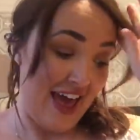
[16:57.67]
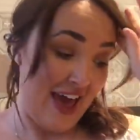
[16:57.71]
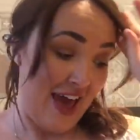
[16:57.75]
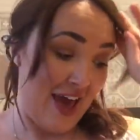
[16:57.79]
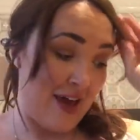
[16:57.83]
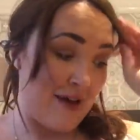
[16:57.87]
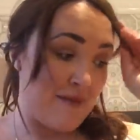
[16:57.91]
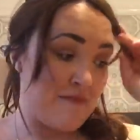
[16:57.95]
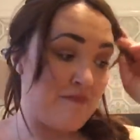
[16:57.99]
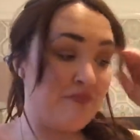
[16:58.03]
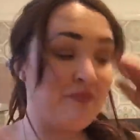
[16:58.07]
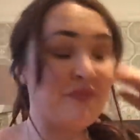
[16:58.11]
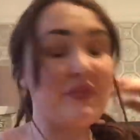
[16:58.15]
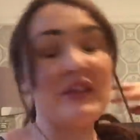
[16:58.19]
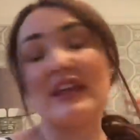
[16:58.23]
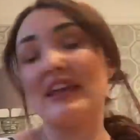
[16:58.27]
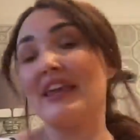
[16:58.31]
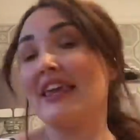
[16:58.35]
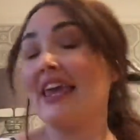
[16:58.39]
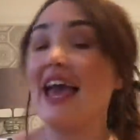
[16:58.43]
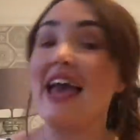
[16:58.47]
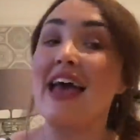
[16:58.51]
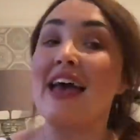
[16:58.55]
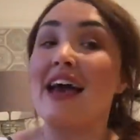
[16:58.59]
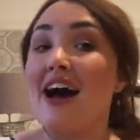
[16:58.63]
Um,
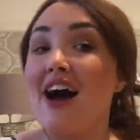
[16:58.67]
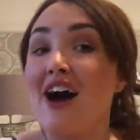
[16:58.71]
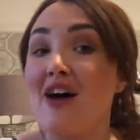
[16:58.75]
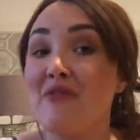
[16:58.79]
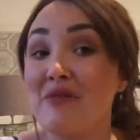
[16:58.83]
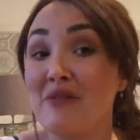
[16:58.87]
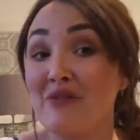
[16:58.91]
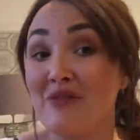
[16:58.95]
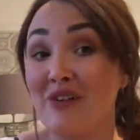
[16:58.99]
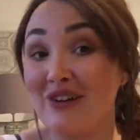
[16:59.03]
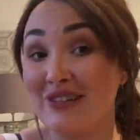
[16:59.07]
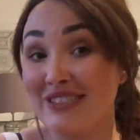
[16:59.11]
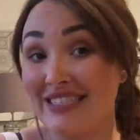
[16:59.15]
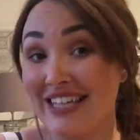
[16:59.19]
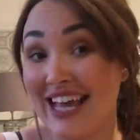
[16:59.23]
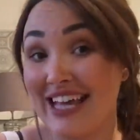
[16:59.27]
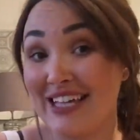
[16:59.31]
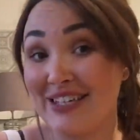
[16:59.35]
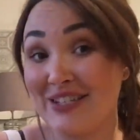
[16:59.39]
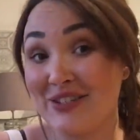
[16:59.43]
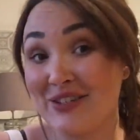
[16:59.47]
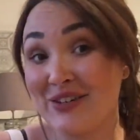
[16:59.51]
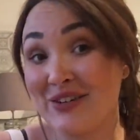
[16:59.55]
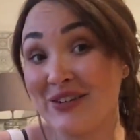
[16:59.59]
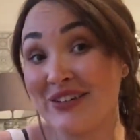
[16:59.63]
yeah, I've been Rosie
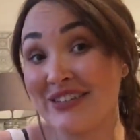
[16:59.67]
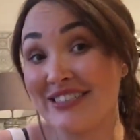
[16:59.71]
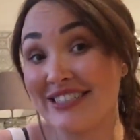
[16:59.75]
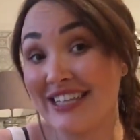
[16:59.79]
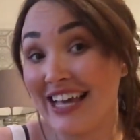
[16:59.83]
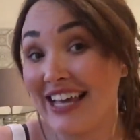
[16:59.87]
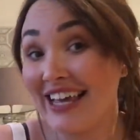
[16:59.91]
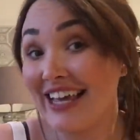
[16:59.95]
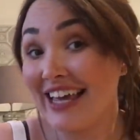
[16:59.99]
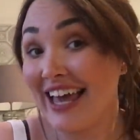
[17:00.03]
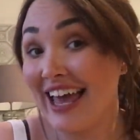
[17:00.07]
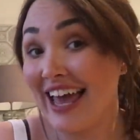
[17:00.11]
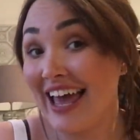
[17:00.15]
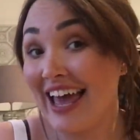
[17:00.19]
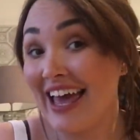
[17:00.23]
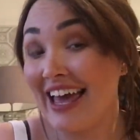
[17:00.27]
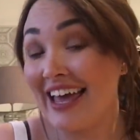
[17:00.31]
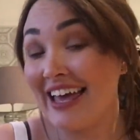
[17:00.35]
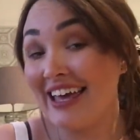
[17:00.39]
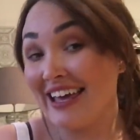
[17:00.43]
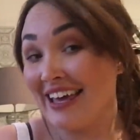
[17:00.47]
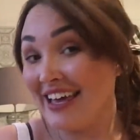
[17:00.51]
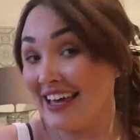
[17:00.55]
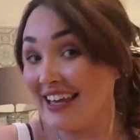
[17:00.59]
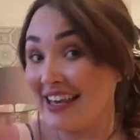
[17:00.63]
Henshaw. Take care.
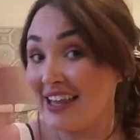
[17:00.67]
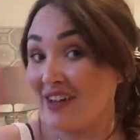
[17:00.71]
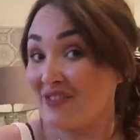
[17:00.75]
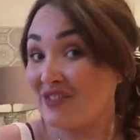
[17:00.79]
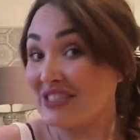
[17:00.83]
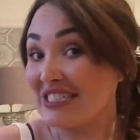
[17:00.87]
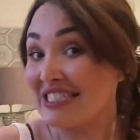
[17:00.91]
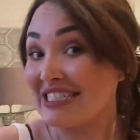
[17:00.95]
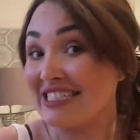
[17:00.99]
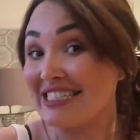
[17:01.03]
Lovely to